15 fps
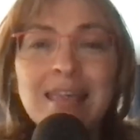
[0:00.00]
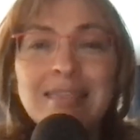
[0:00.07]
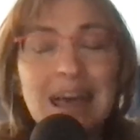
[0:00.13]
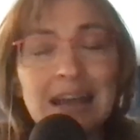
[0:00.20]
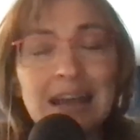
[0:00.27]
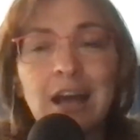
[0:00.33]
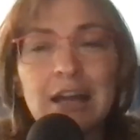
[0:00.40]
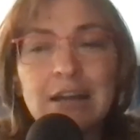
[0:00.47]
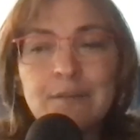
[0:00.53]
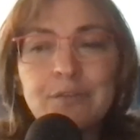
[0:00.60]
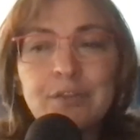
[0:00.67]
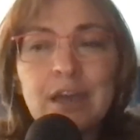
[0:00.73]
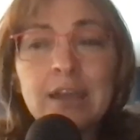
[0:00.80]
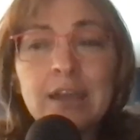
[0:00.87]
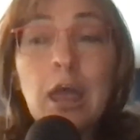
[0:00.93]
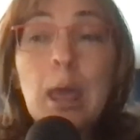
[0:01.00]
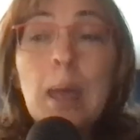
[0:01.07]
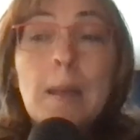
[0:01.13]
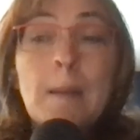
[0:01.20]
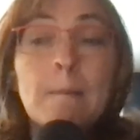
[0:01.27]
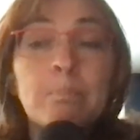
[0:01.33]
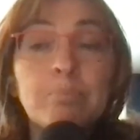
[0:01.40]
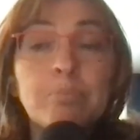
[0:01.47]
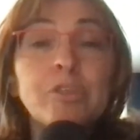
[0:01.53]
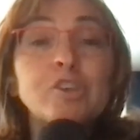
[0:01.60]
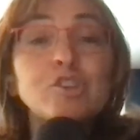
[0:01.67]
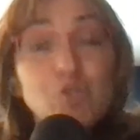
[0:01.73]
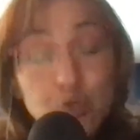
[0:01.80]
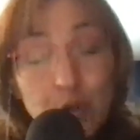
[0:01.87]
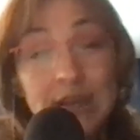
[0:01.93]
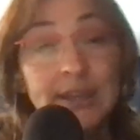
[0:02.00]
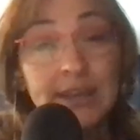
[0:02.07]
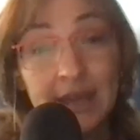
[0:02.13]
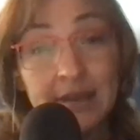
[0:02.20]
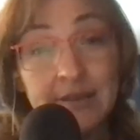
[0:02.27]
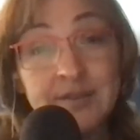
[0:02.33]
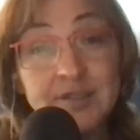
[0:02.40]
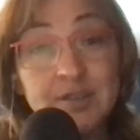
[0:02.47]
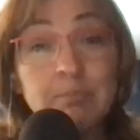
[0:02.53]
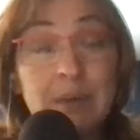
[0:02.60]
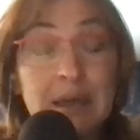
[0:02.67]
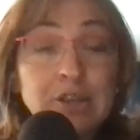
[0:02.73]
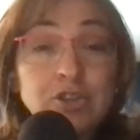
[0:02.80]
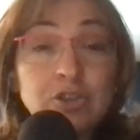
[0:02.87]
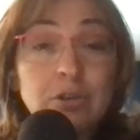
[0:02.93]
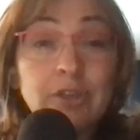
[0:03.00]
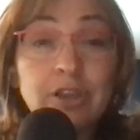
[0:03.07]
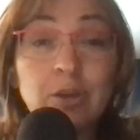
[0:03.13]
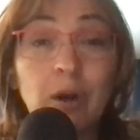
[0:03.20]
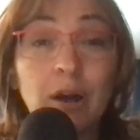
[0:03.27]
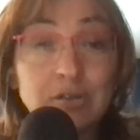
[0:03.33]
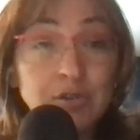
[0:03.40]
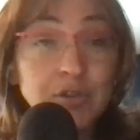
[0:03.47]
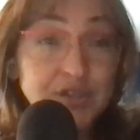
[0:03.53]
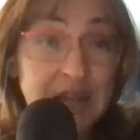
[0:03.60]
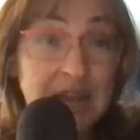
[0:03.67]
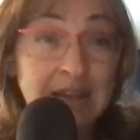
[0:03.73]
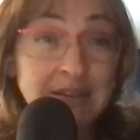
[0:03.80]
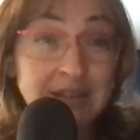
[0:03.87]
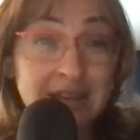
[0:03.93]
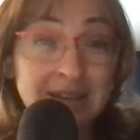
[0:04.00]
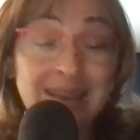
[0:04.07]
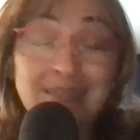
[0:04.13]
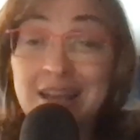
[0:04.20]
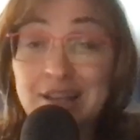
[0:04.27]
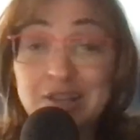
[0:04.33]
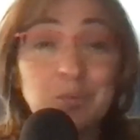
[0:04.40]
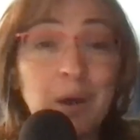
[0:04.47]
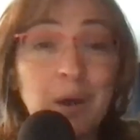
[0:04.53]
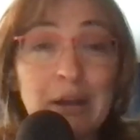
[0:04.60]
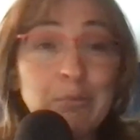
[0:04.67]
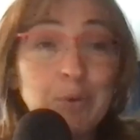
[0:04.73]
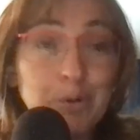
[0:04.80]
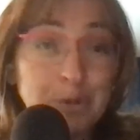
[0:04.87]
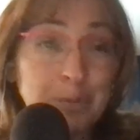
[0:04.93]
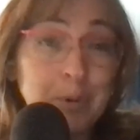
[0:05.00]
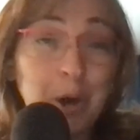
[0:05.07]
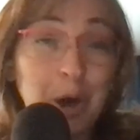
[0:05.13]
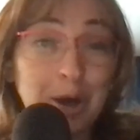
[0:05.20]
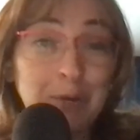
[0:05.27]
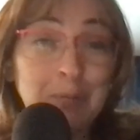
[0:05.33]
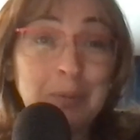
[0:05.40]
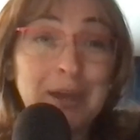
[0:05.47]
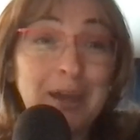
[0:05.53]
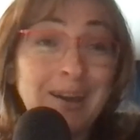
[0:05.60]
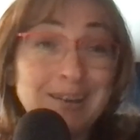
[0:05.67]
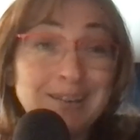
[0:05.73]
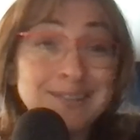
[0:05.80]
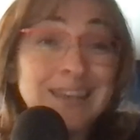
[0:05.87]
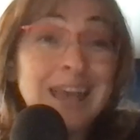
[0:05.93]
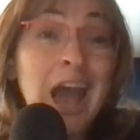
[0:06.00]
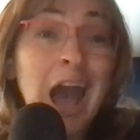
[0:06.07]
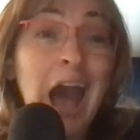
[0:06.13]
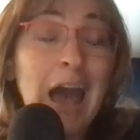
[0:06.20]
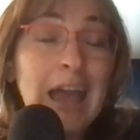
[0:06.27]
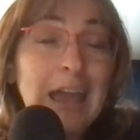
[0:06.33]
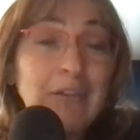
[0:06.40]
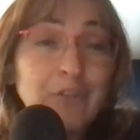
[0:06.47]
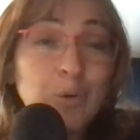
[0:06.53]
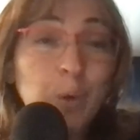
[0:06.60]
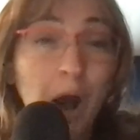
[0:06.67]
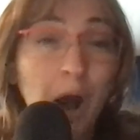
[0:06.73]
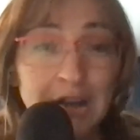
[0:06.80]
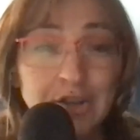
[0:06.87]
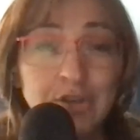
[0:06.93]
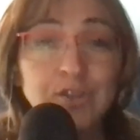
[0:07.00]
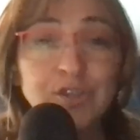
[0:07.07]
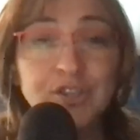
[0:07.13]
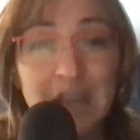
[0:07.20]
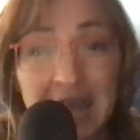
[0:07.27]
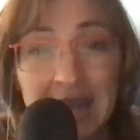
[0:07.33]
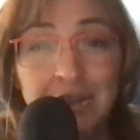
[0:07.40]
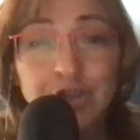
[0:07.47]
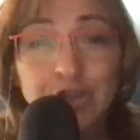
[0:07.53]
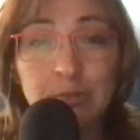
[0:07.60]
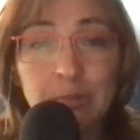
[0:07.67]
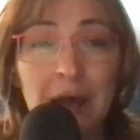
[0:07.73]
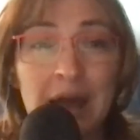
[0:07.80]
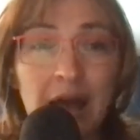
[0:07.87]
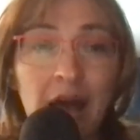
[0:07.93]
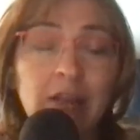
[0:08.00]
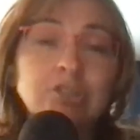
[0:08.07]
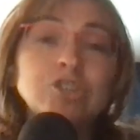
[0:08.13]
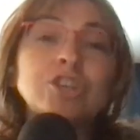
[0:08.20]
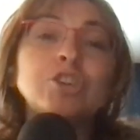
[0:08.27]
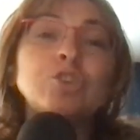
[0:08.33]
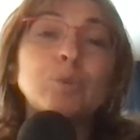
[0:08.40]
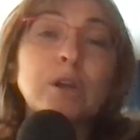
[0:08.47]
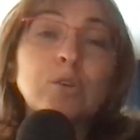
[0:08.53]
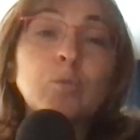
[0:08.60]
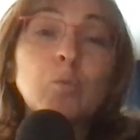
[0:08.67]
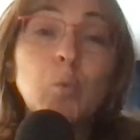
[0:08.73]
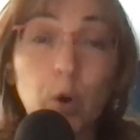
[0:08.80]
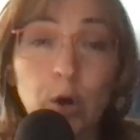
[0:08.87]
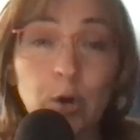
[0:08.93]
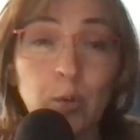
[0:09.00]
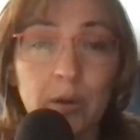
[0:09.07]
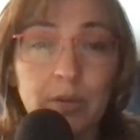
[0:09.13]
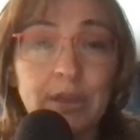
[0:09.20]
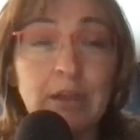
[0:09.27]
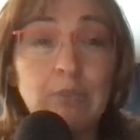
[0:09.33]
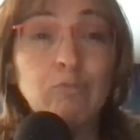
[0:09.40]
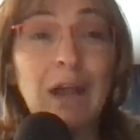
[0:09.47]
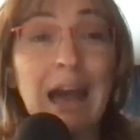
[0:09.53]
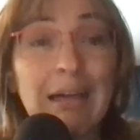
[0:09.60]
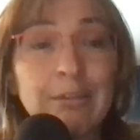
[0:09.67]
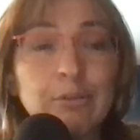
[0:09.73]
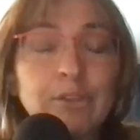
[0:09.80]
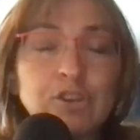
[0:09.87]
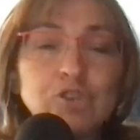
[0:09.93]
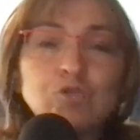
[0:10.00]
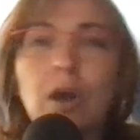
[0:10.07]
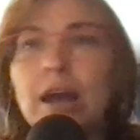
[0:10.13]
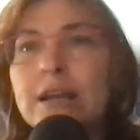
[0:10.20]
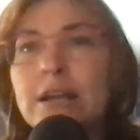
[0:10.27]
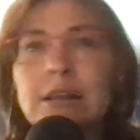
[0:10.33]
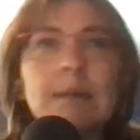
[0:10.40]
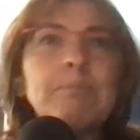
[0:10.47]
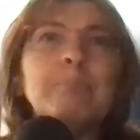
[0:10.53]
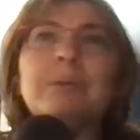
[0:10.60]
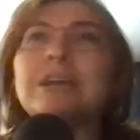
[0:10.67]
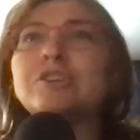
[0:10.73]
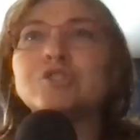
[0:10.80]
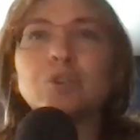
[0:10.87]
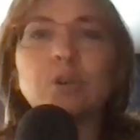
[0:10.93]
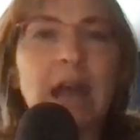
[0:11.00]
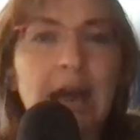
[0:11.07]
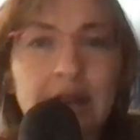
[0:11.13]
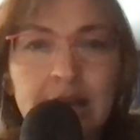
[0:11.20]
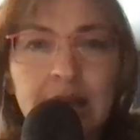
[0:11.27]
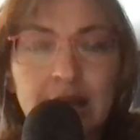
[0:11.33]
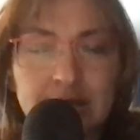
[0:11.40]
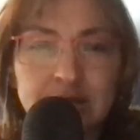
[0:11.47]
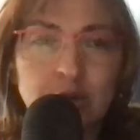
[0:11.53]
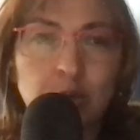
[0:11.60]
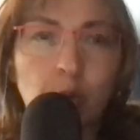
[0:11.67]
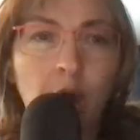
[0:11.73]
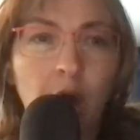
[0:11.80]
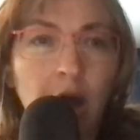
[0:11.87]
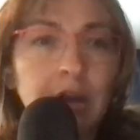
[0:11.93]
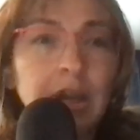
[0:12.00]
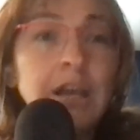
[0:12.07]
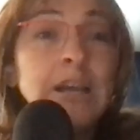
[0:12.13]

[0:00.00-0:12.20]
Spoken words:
that kind of thing. The trick is to make sure that you understand it. And that's why I wrote the book, because if you understand your biology, you can work with it rather than trying to like beat your head against a wall,